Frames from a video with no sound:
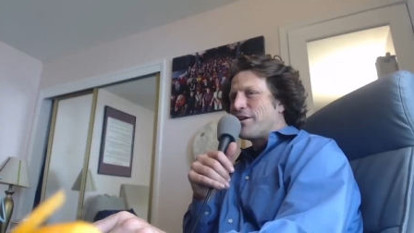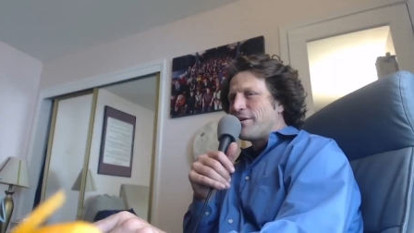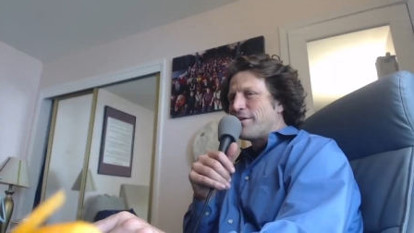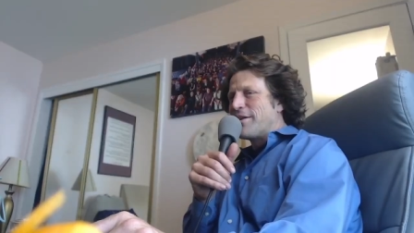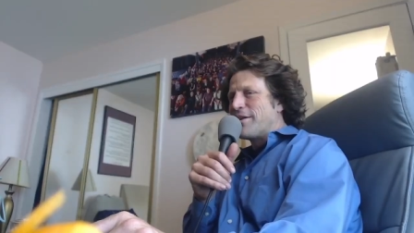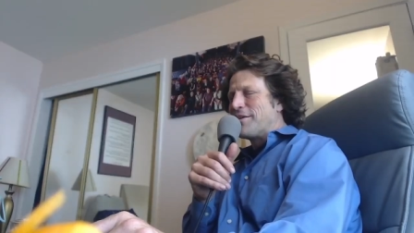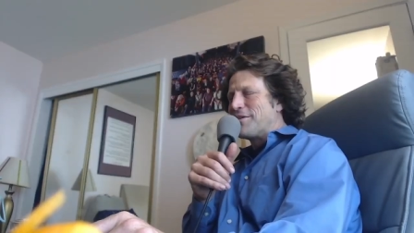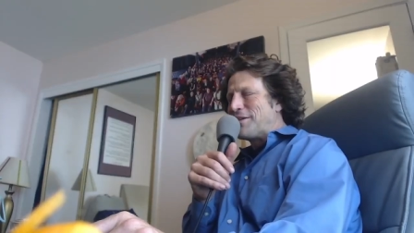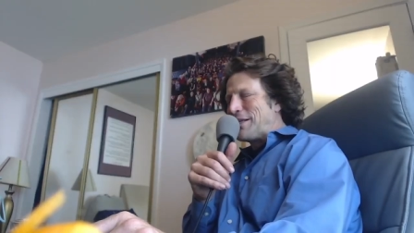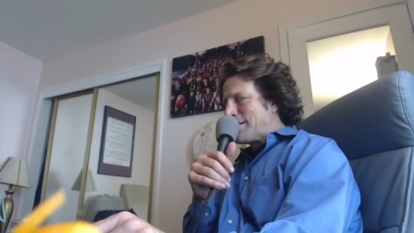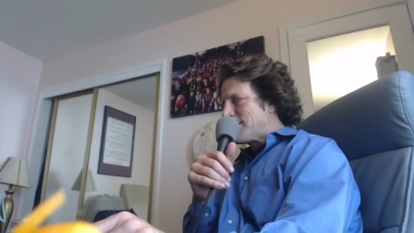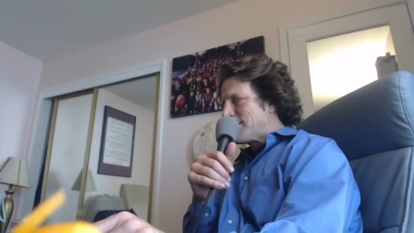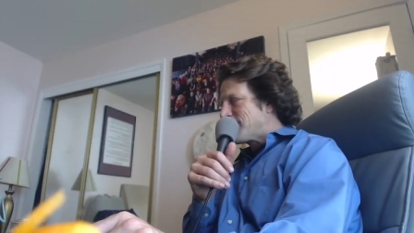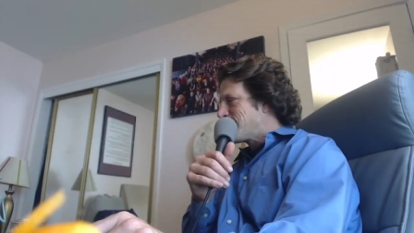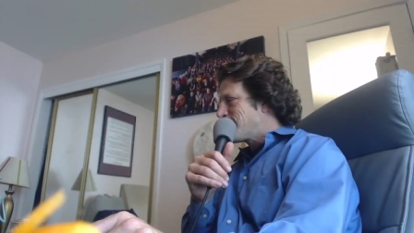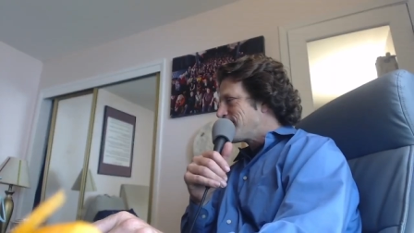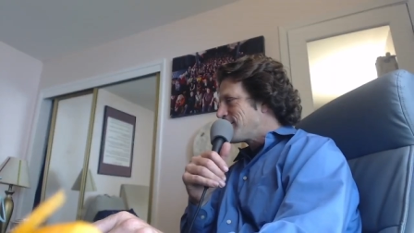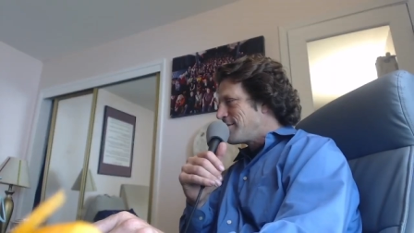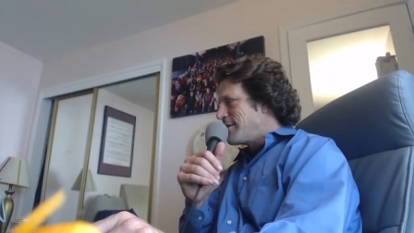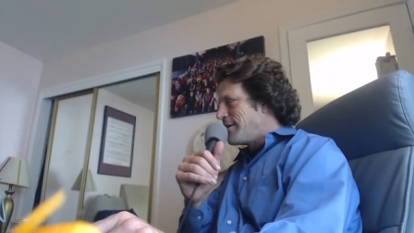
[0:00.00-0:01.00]
That's
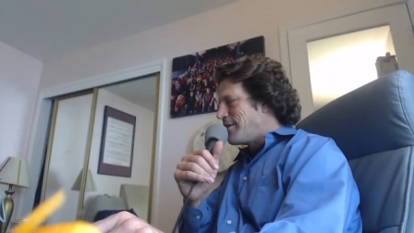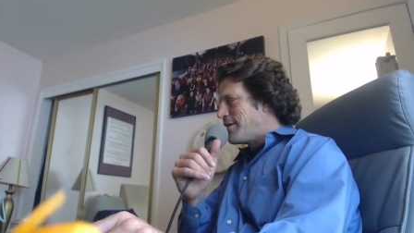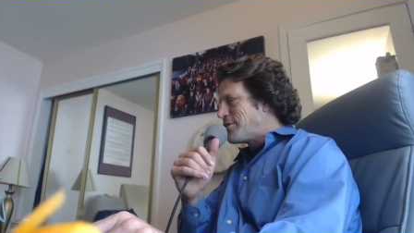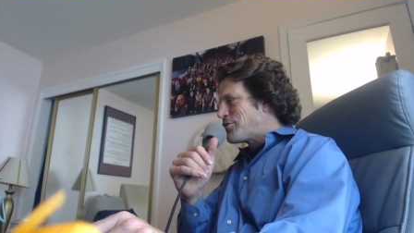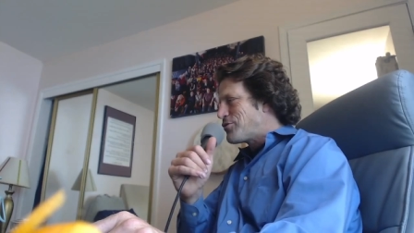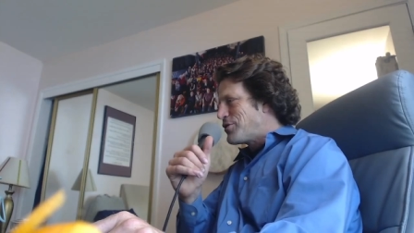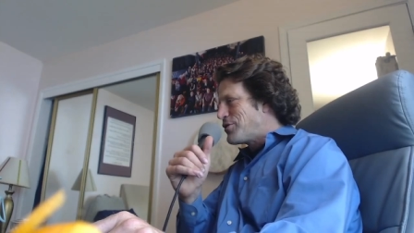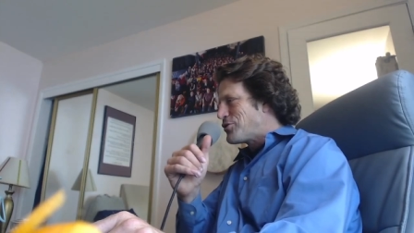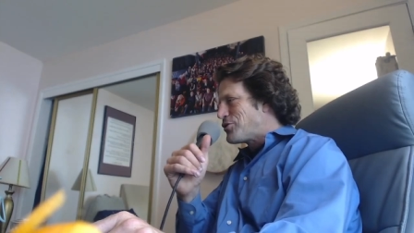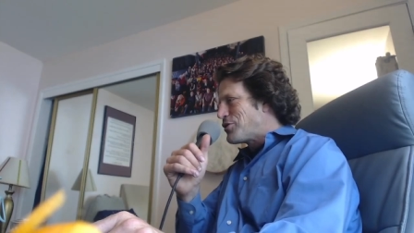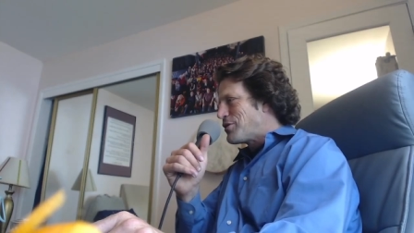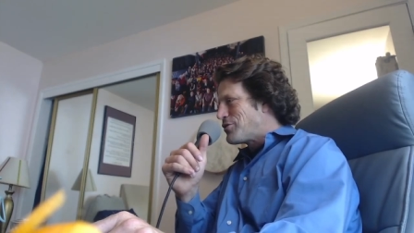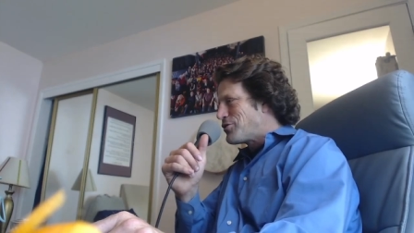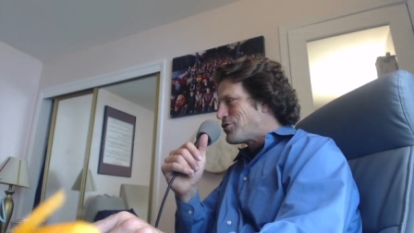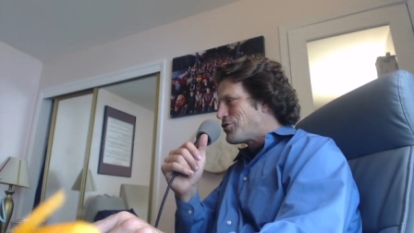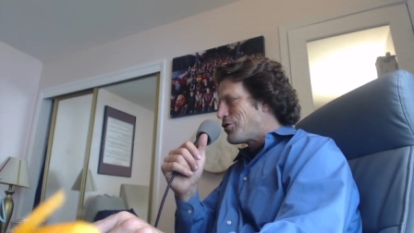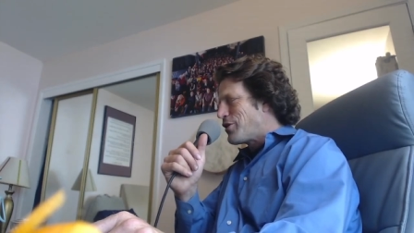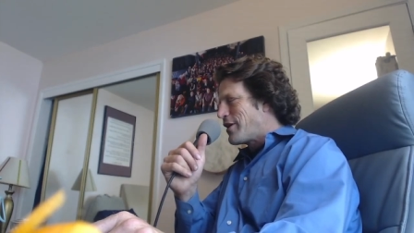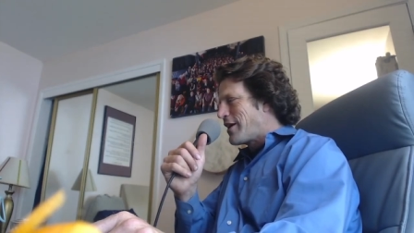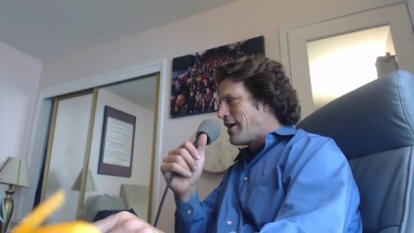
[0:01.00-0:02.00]

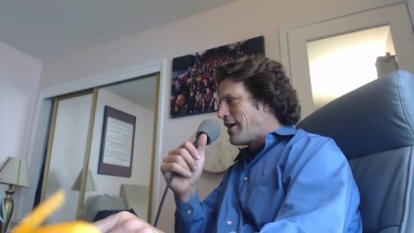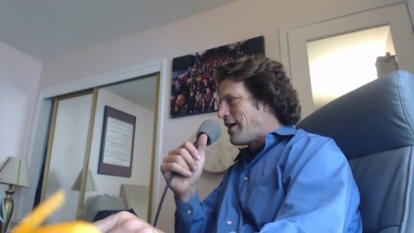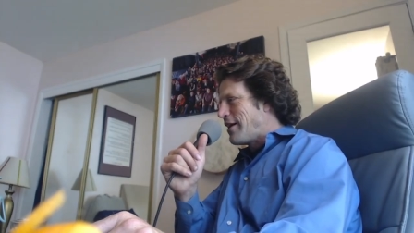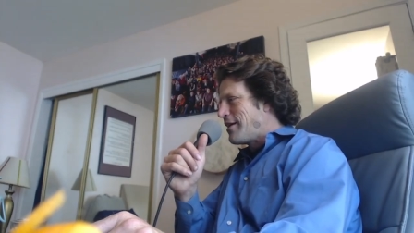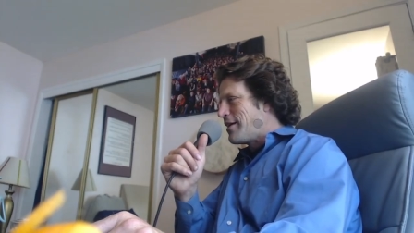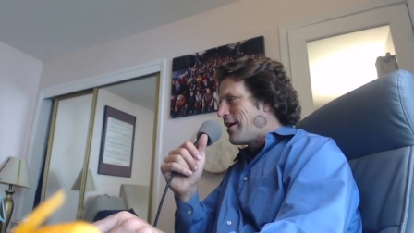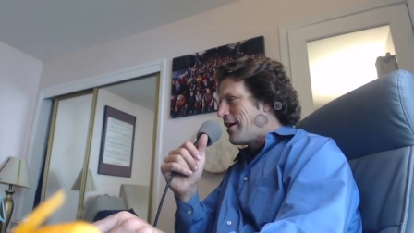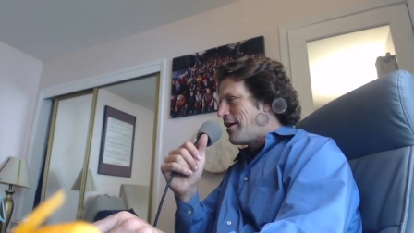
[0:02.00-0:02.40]
reassuring, and